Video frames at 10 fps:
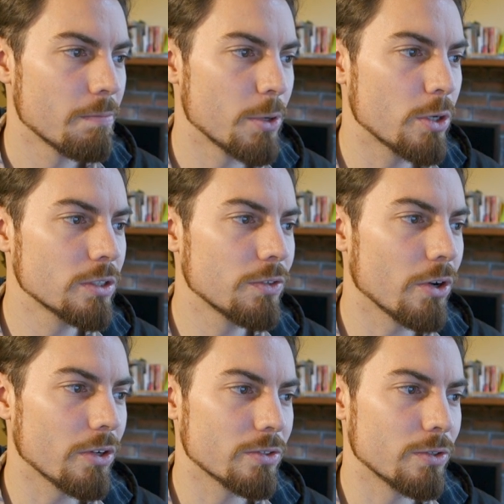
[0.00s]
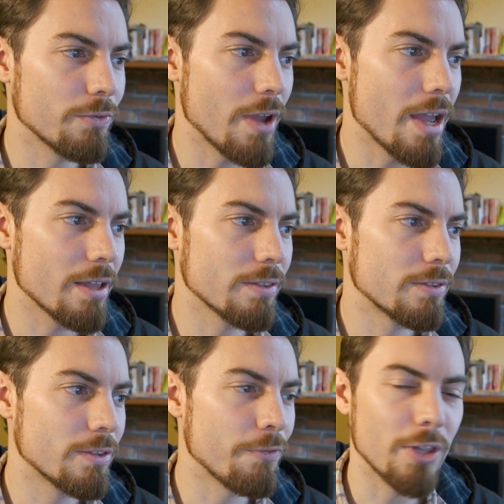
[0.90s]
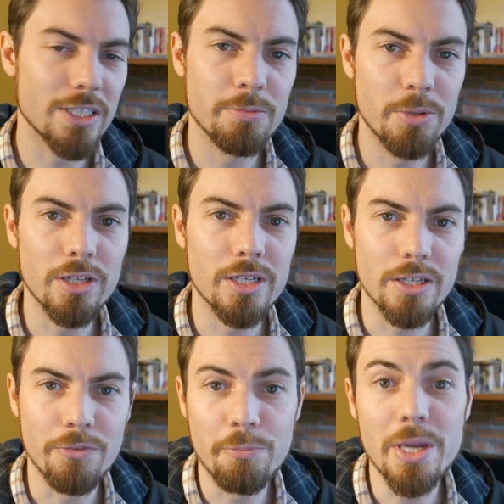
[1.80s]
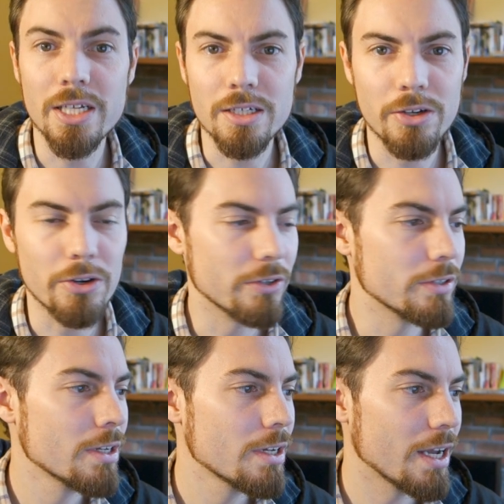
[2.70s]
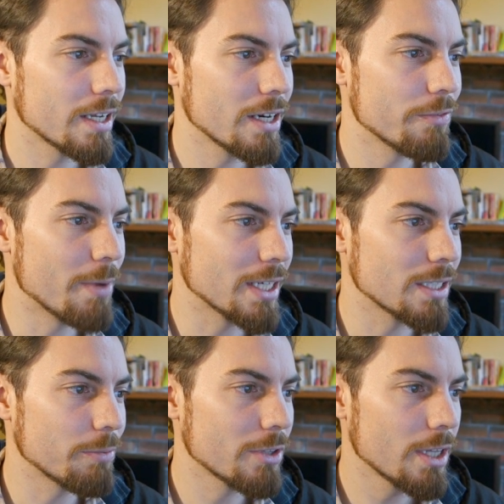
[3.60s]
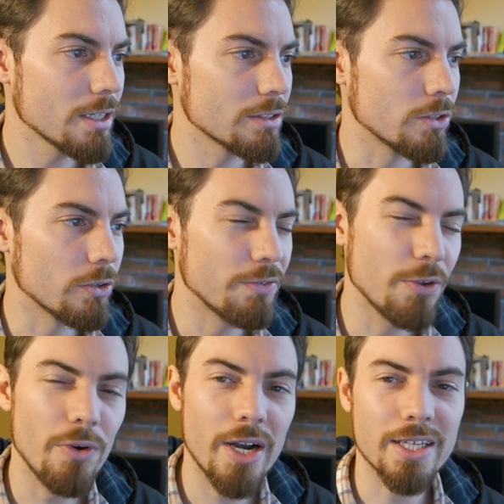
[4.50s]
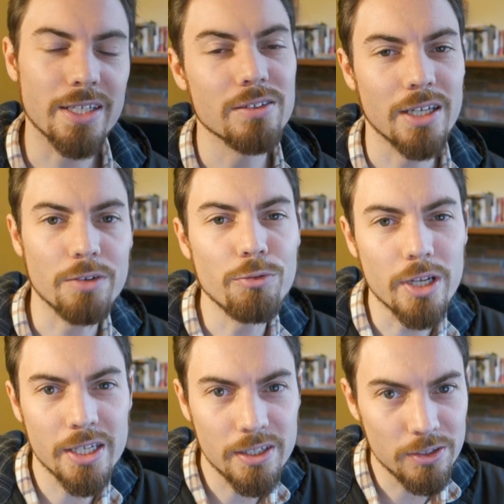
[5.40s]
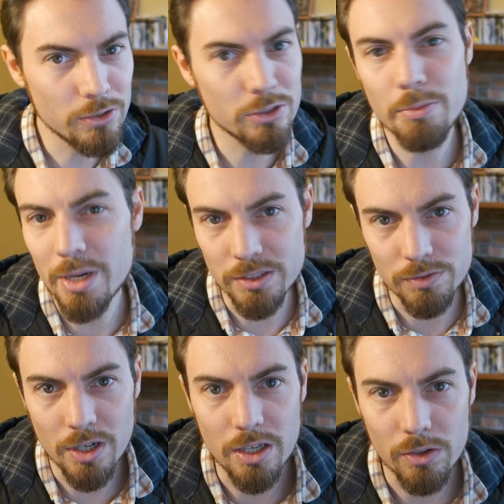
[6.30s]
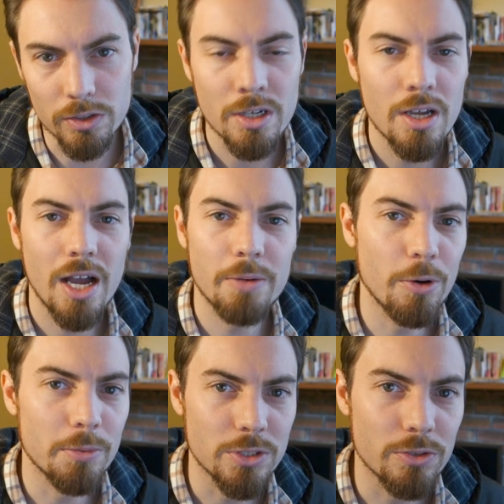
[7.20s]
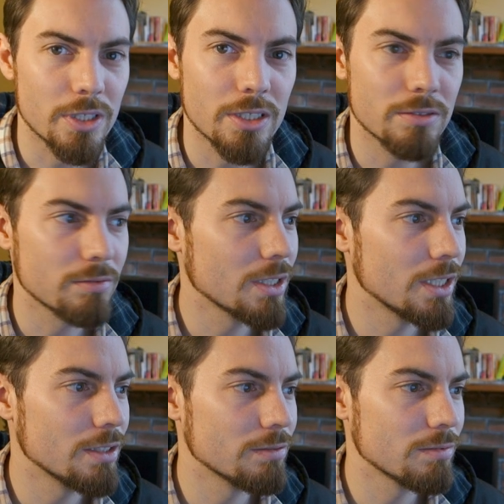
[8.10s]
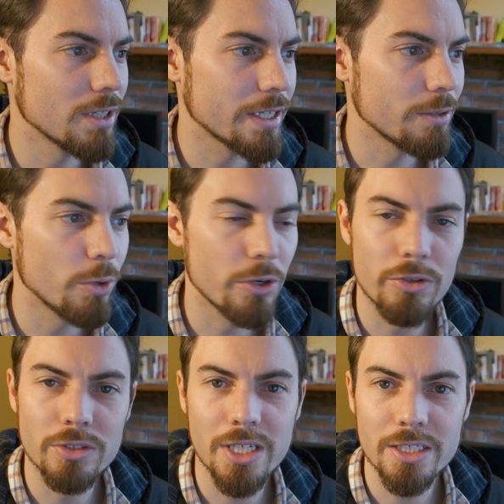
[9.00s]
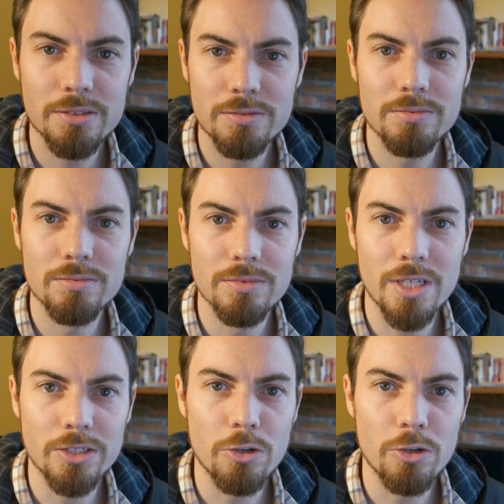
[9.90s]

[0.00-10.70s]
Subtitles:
because you've got sort of the flexibility of being in code, it kind of makes up for that. So if you're writing like huge amounts of dialogue, I'd probably do it in like Word or text, like